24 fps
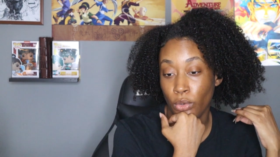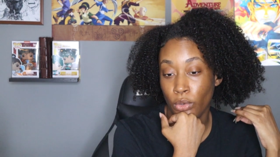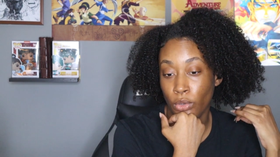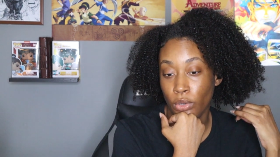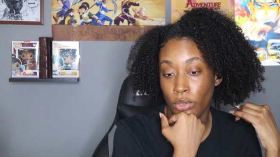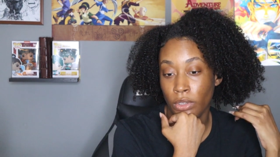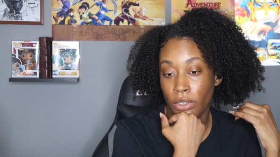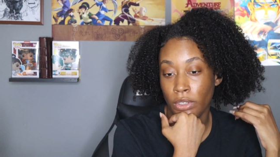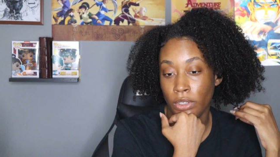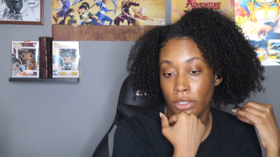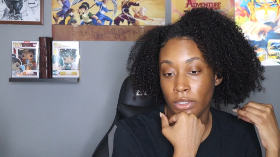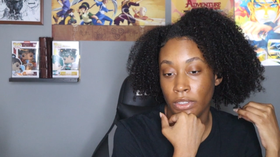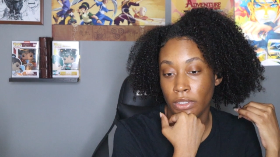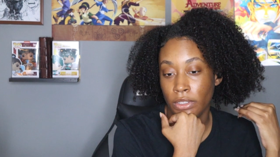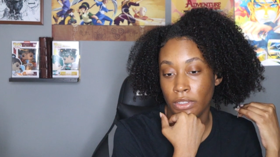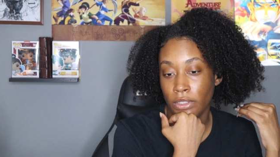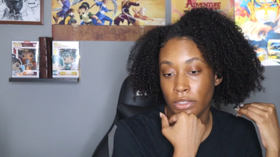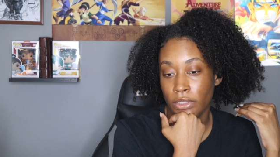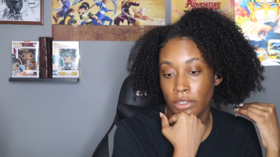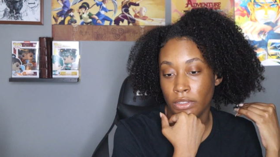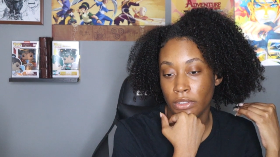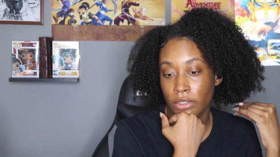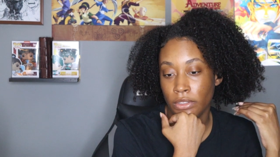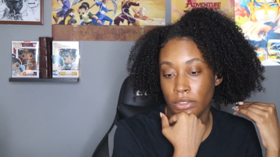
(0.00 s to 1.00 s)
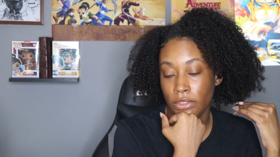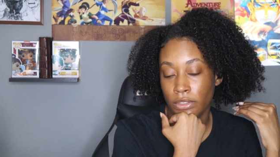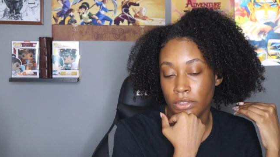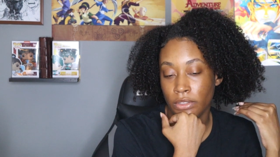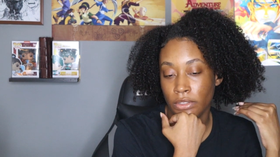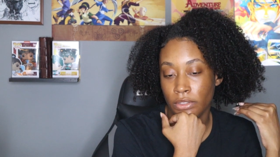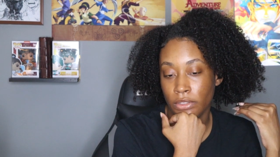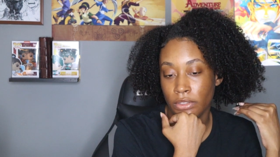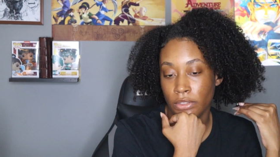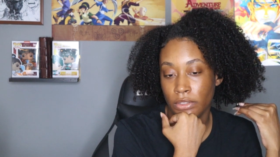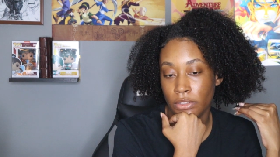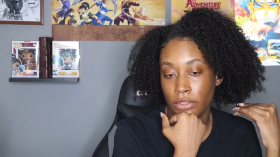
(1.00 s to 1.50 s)

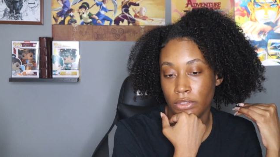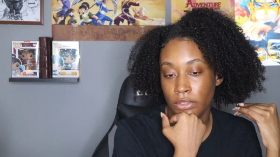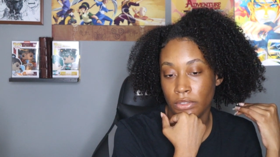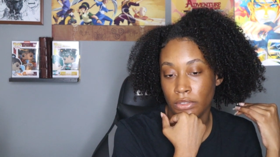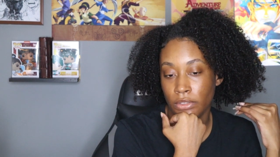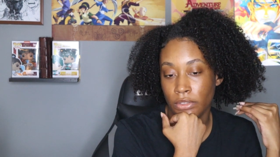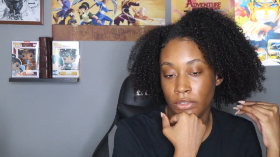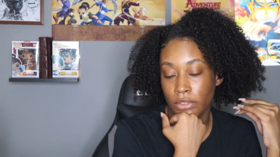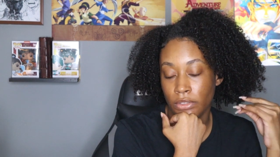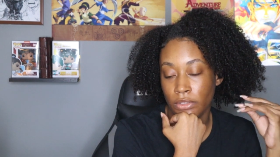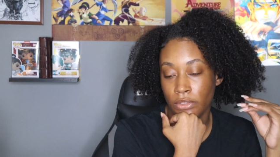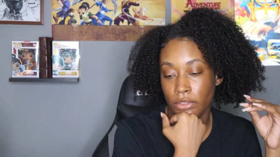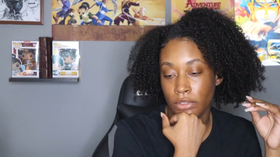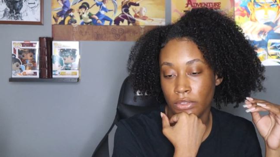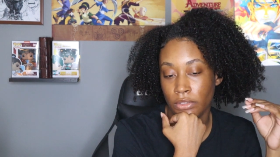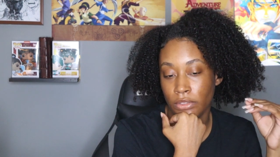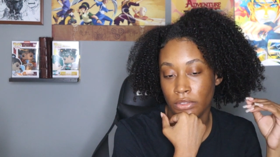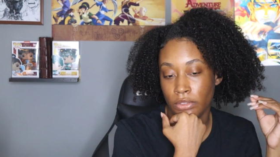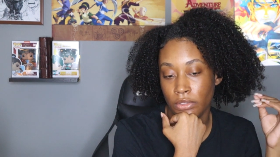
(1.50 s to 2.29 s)
No one is speaking in this clip.